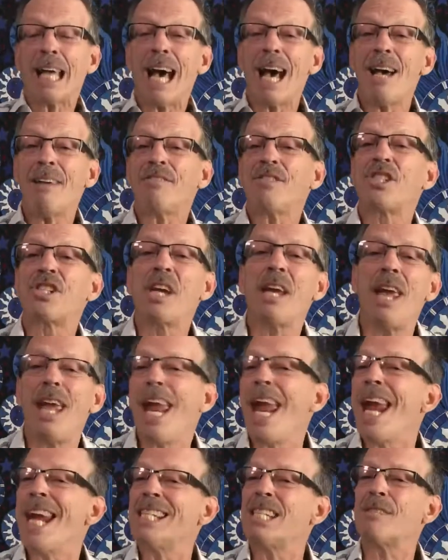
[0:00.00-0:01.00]
I've
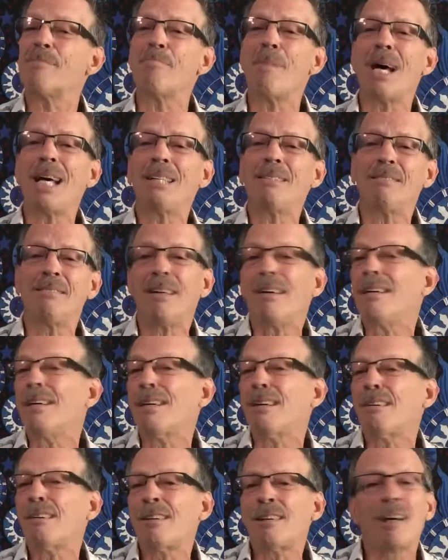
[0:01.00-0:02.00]
changed my
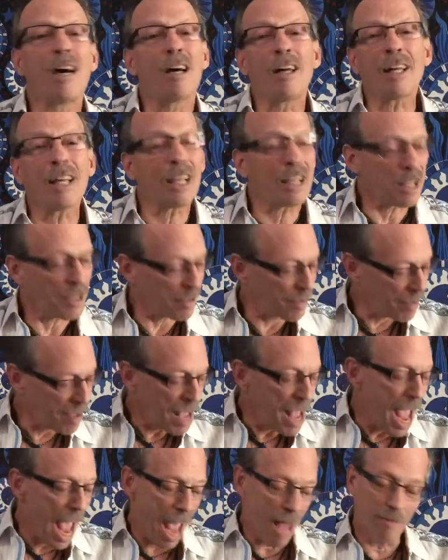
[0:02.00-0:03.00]
luck
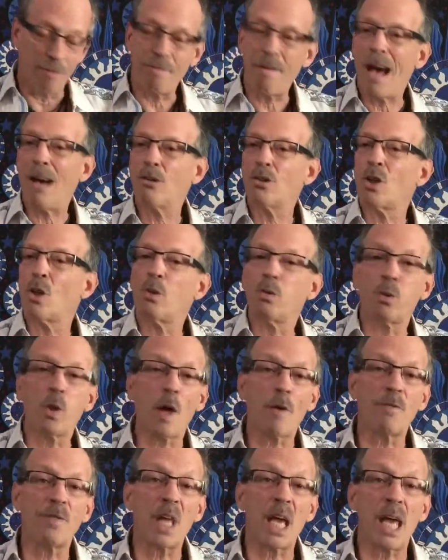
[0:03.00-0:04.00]
and found
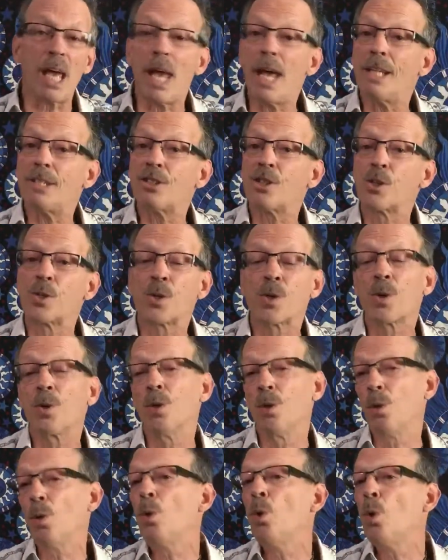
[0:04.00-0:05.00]
a love that's
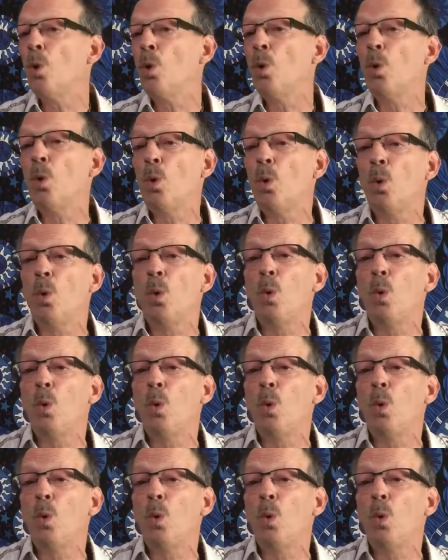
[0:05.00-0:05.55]
true.